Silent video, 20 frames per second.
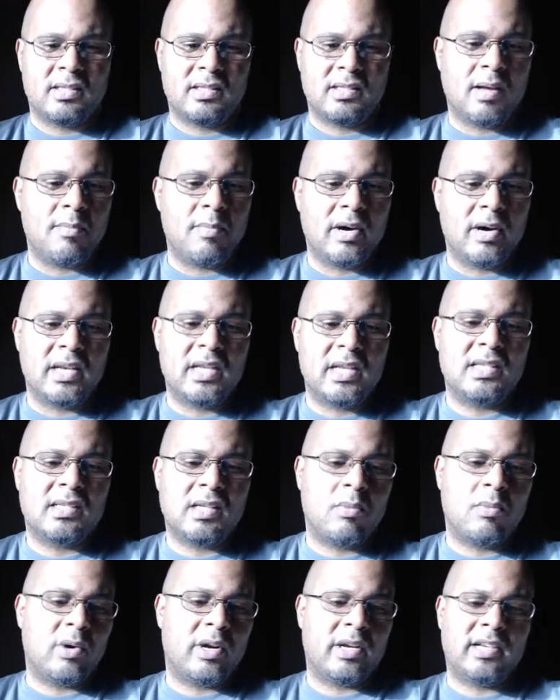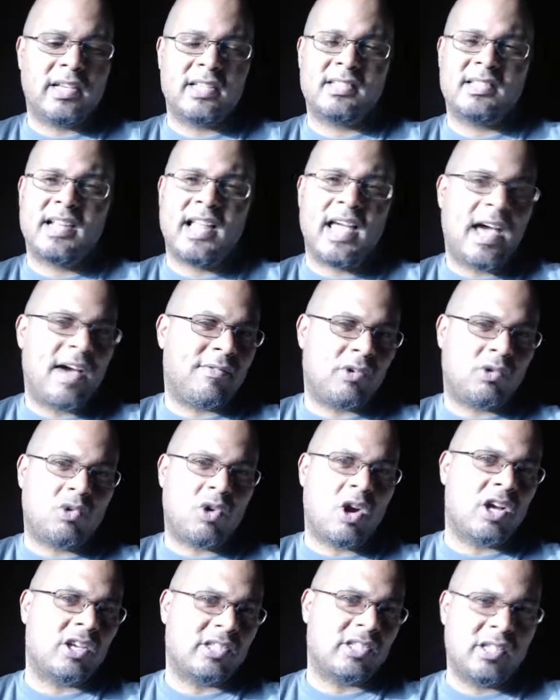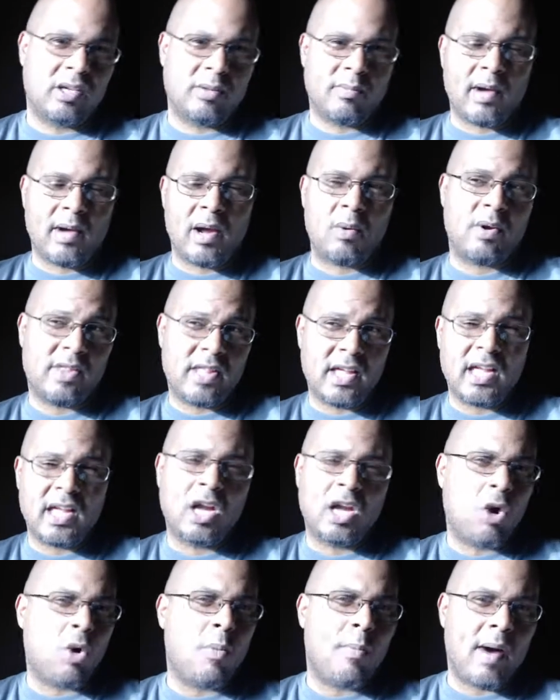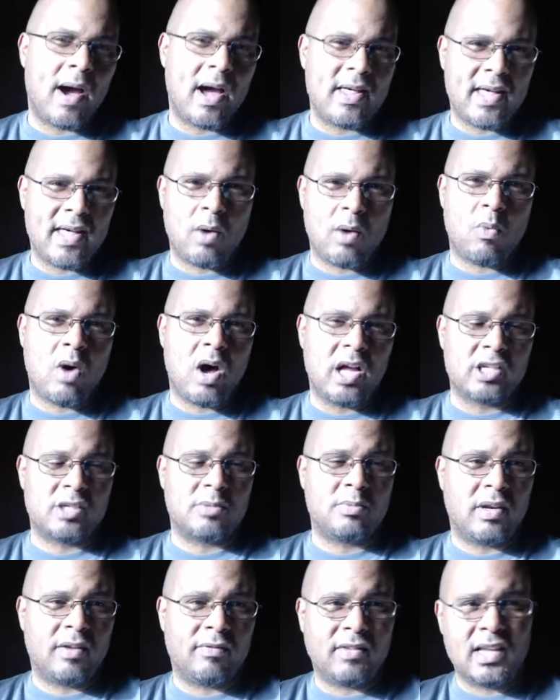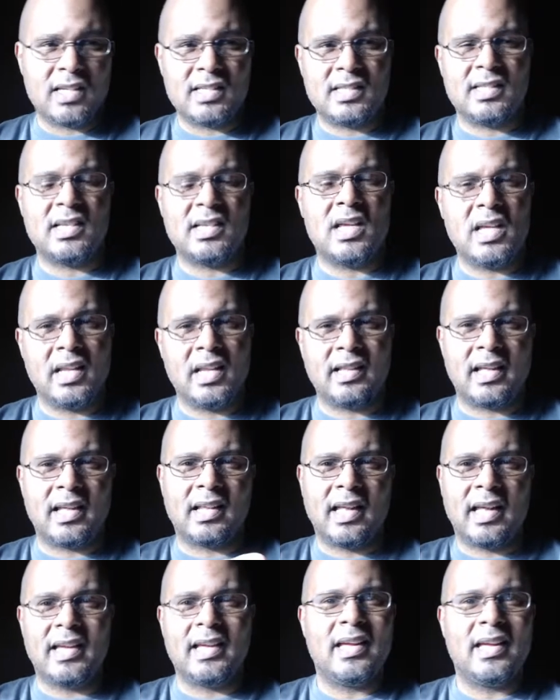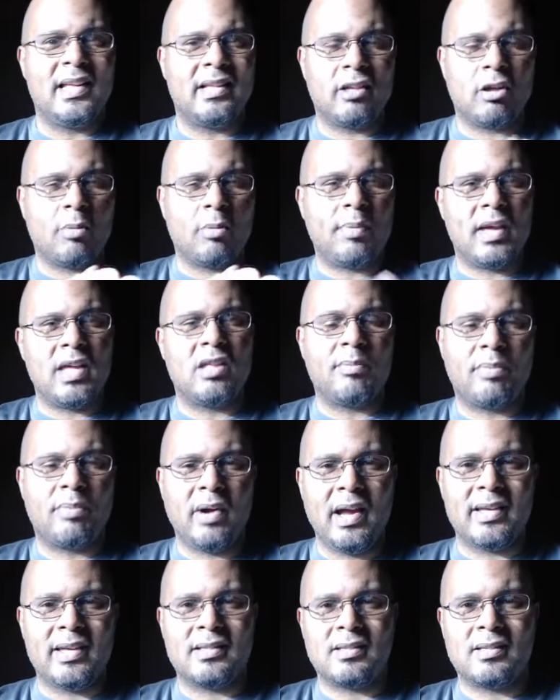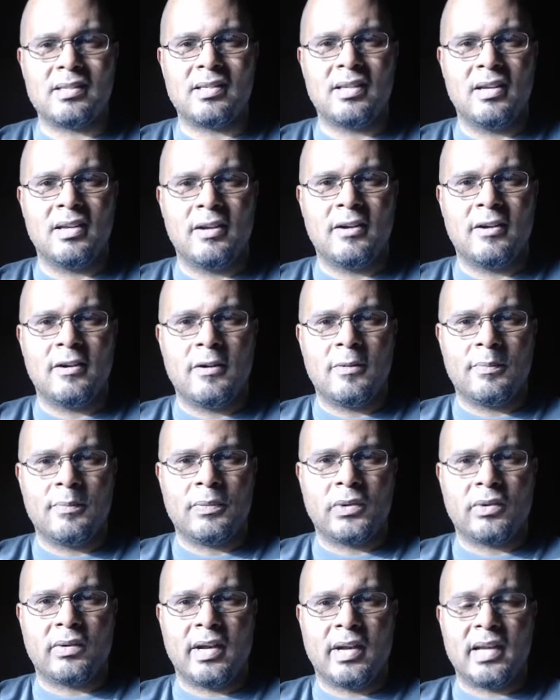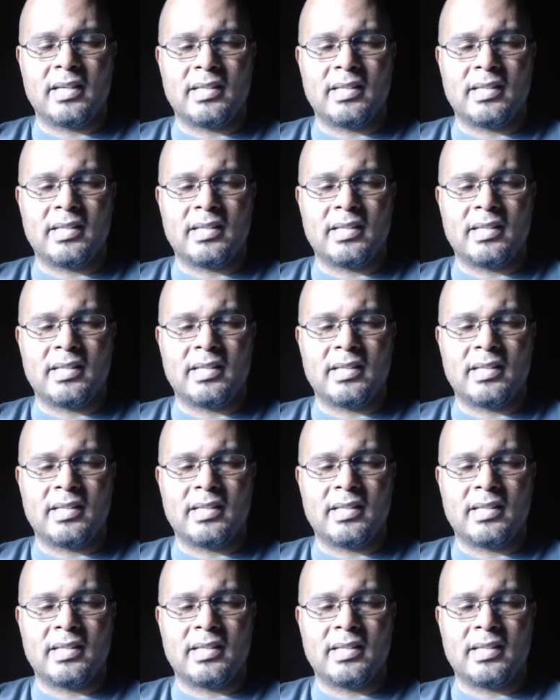Somebody somewhere doesn't have a Ross nearby where they can go buy that watch, but if they see it and they like it, they'll pay the price, right?